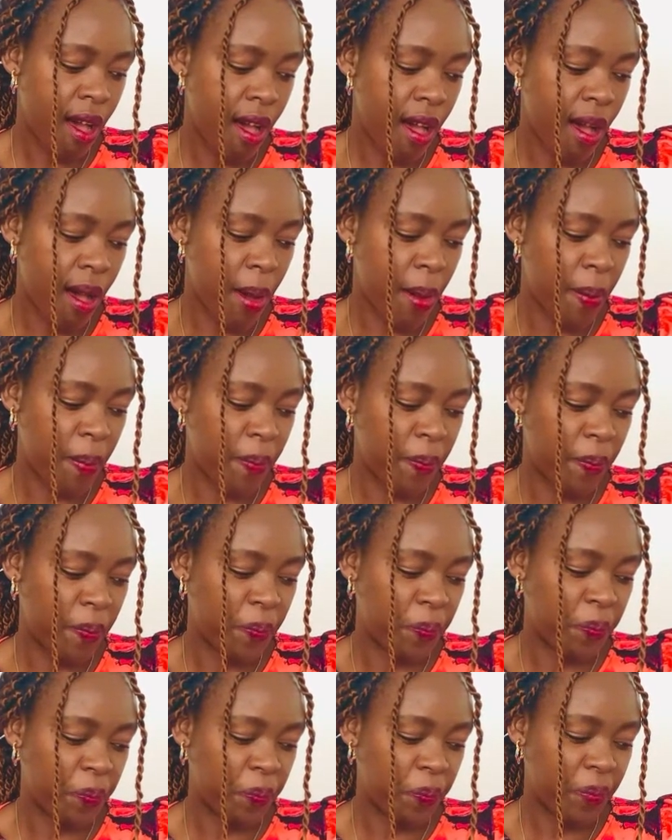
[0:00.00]

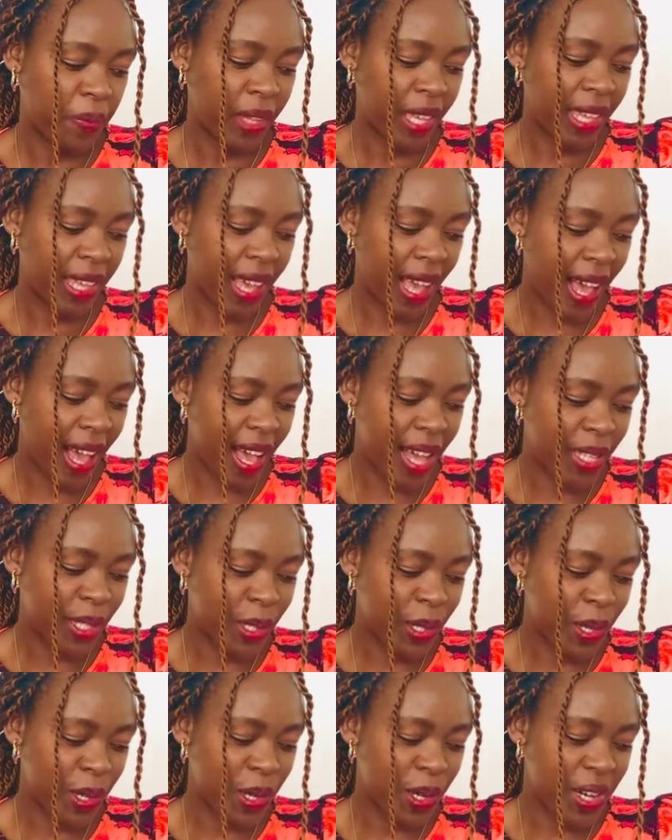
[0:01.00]

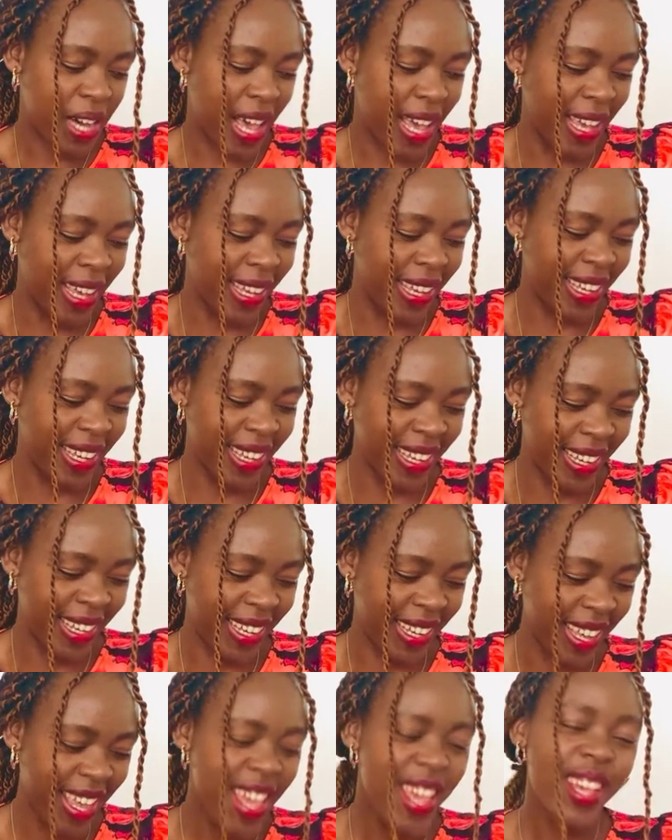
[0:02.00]

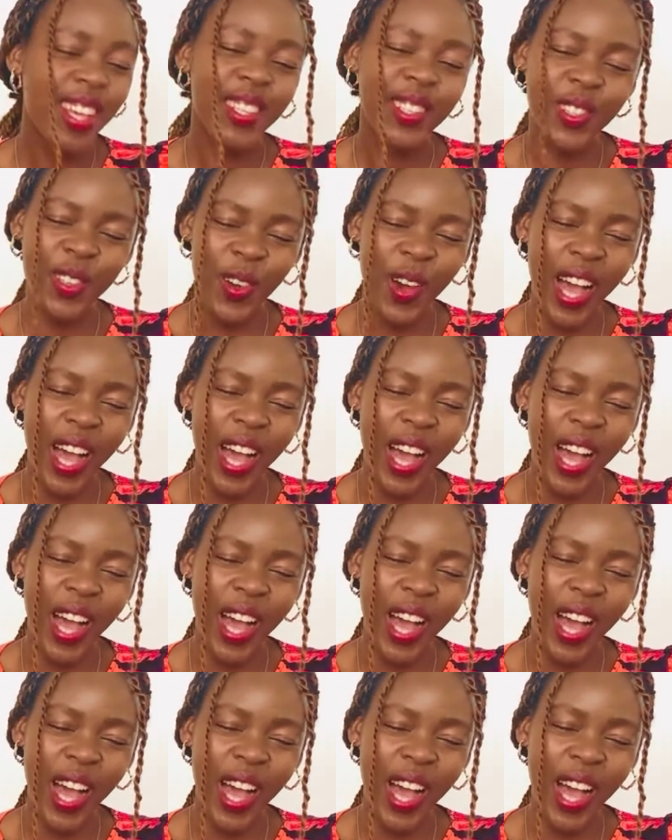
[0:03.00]
So